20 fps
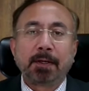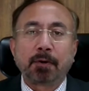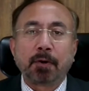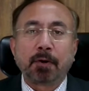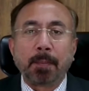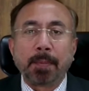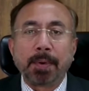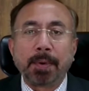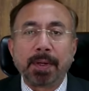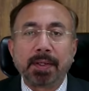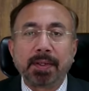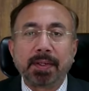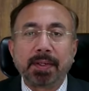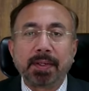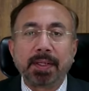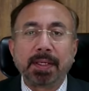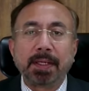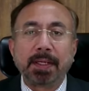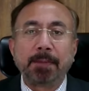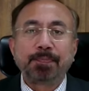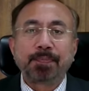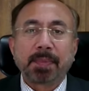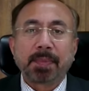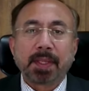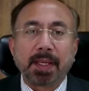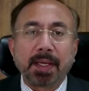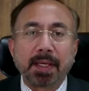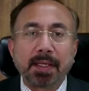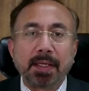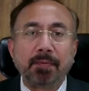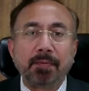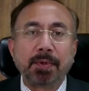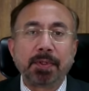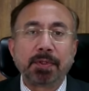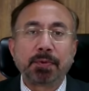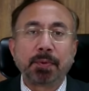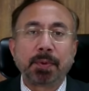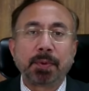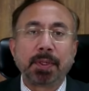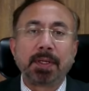community,
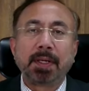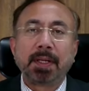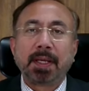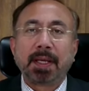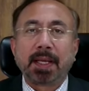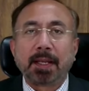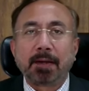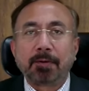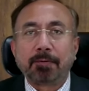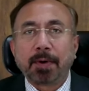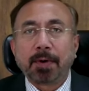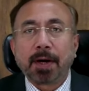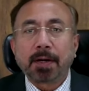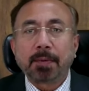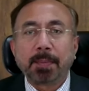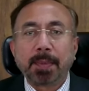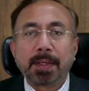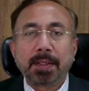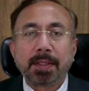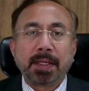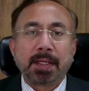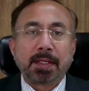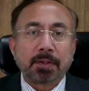individual, environment.